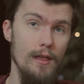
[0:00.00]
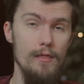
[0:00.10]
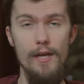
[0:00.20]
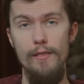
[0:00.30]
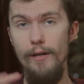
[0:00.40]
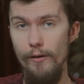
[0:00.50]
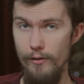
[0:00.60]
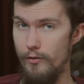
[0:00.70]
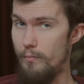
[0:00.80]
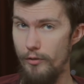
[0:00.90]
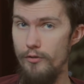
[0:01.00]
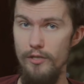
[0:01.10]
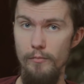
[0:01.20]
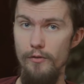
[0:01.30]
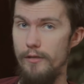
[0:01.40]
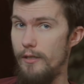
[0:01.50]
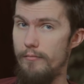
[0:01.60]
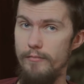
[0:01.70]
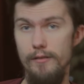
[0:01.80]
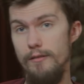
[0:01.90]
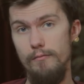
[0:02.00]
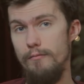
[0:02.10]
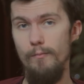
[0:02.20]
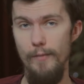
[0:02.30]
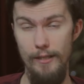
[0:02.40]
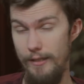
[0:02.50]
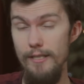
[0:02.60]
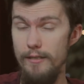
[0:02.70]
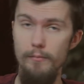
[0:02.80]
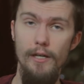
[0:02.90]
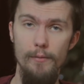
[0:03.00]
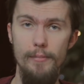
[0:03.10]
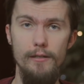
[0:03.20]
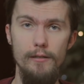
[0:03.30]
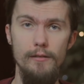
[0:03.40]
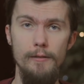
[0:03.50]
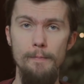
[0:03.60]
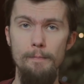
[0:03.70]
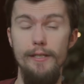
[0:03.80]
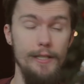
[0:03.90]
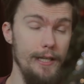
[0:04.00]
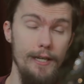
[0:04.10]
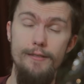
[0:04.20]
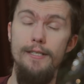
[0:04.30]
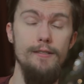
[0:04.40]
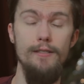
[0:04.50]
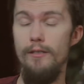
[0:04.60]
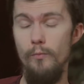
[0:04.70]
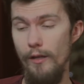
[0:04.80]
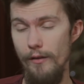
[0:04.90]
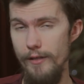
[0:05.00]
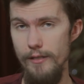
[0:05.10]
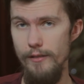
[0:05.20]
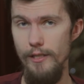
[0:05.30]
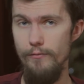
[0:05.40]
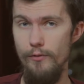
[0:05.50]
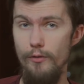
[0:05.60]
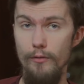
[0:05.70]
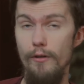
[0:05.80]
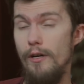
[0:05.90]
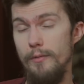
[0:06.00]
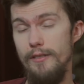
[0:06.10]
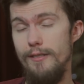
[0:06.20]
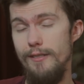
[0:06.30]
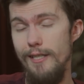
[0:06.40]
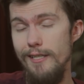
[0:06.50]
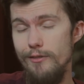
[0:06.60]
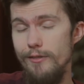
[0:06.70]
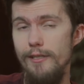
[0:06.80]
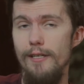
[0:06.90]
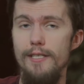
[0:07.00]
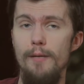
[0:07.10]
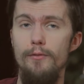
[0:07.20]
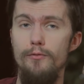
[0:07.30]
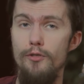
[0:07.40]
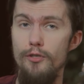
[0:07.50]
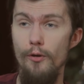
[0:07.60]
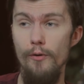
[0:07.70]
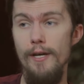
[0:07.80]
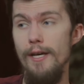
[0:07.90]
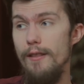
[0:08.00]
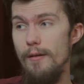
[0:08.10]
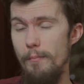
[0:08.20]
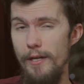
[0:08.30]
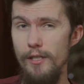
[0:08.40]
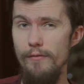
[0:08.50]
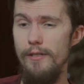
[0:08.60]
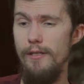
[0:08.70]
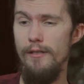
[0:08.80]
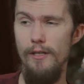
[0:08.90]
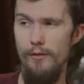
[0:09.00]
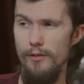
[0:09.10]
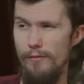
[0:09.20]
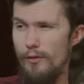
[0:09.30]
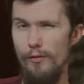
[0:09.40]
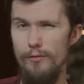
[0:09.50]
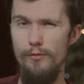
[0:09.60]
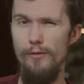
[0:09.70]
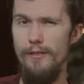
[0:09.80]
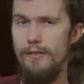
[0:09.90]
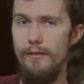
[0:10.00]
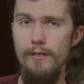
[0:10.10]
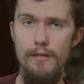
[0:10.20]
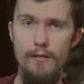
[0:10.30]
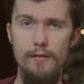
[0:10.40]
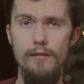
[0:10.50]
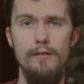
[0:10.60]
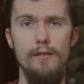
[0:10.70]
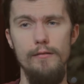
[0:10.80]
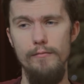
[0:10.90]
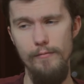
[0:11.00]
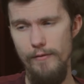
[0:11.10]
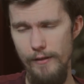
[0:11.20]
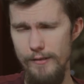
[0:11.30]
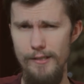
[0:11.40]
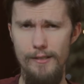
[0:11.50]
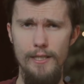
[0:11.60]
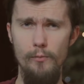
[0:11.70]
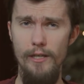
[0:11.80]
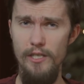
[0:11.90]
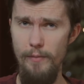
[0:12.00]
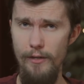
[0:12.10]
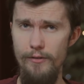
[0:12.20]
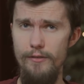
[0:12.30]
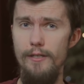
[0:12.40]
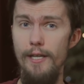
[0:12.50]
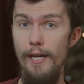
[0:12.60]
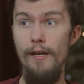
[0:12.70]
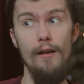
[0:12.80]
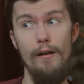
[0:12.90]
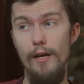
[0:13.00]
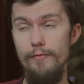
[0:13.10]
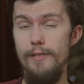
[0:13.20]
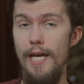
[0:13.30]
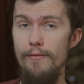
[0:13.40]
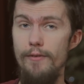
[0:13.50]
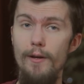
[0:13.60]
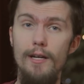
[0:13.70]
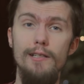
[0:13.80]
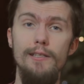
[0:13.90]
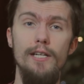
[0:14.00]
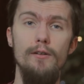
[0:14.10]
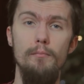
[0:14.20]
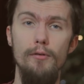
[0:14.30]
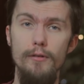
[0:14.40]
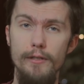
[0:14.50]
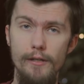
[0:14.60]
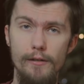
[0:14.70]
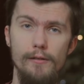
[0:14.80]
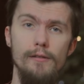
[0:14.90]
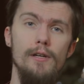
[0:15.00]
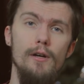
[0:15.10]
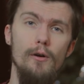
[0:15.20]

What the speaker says: than they are to Persian music. This is at least in my opinion. In any case, let's not dwell on these things for too long, but this is an interesting example to show that many of the sort of cultural distinctions and things like that we experience today often have very clear political